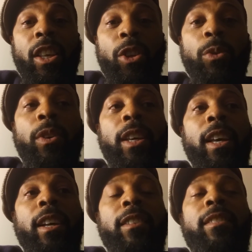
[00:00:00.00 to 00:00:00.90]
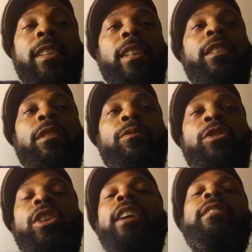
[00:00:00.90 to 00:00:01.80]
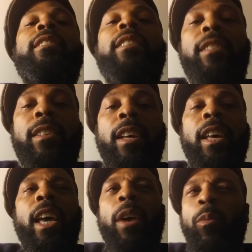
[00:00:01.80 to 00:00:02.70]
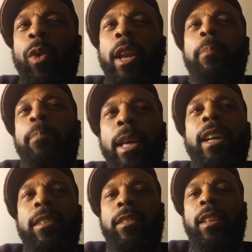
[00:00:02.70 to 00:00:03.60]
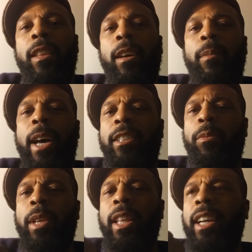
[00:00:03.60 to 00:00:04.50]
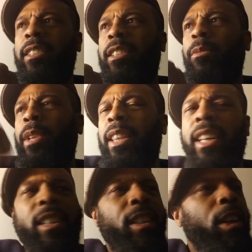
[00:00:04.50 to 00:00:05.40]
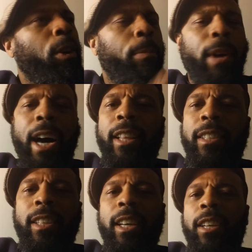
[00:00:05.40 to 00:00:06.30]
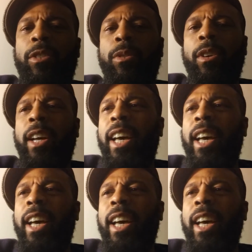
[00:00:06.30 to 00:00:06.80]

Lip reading: You get a sense of justice and what it means to them as it relates to religion or politics or